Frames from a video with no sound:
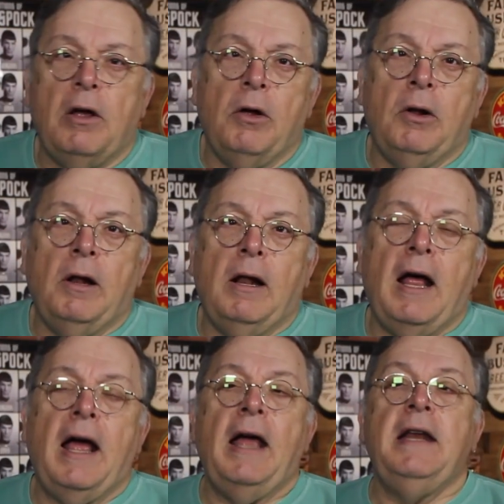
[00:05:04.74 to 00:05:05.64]
the whole
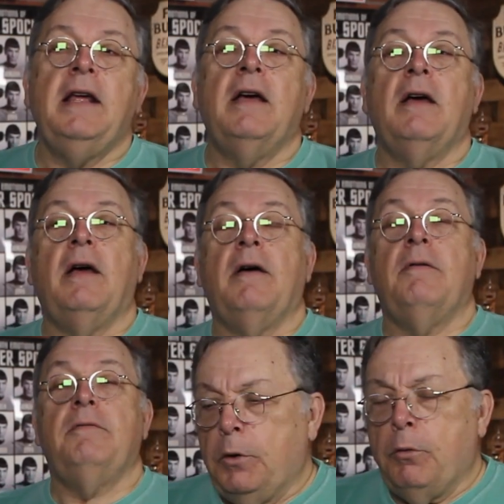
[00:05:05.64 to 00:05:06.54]
idea
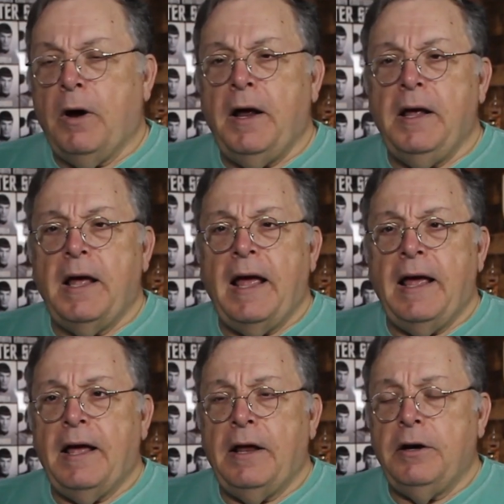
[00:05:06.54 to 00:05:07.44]
of Gray
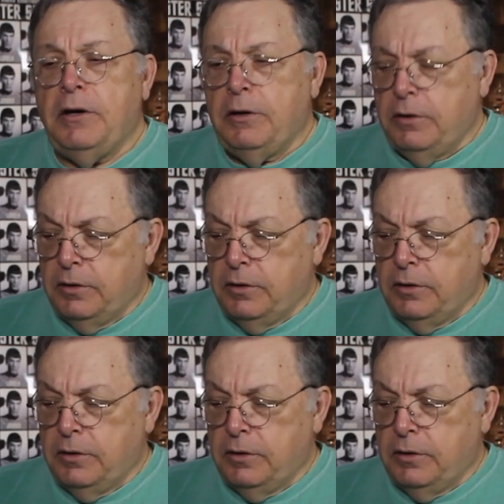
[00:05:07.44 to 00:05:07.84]
and